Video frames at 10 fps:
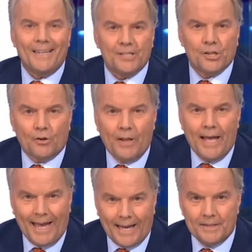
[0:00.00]

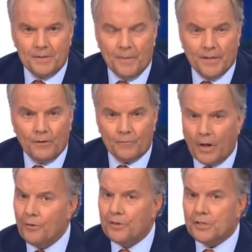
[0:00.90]
actual heads may
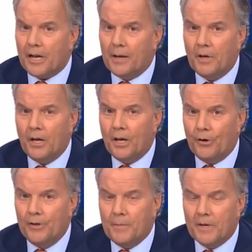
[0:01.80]
not roll this time,
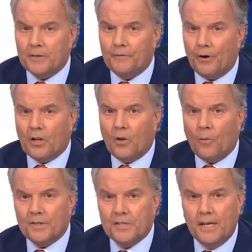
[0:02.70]
only
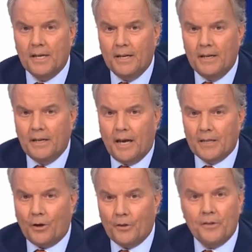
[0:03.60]
metaphorical ones.
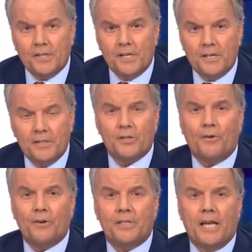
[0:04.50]
And although this is a
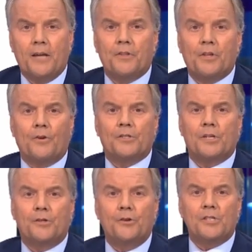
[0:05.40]
historic day for the
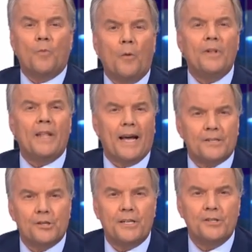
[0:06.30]
Constitution, what will
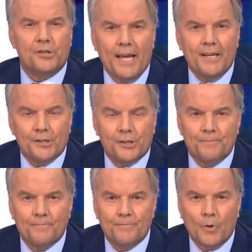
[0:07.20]
actually
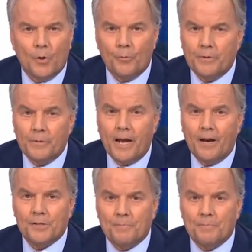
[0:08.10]
change? Well, with me now is